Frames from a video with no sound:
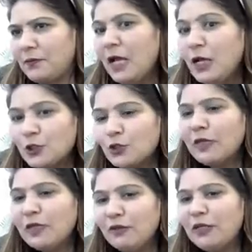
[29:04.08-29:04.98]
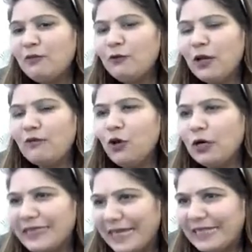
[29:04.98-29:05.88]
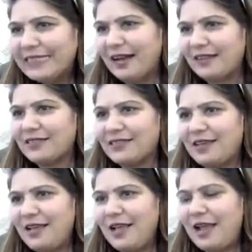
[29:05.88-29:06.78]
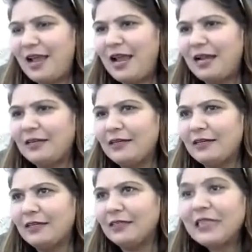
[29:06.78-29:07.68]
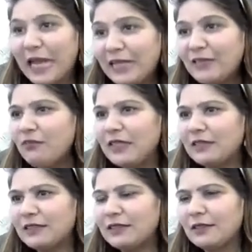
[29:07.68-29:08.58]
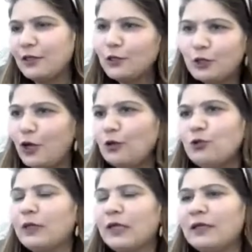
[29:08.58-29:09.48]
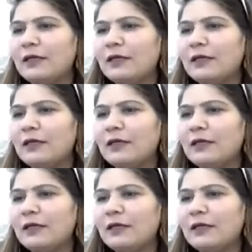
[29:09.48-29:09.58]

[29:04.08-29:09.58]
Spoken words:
So even if you have got 10 tasks and 9 weeks, now you can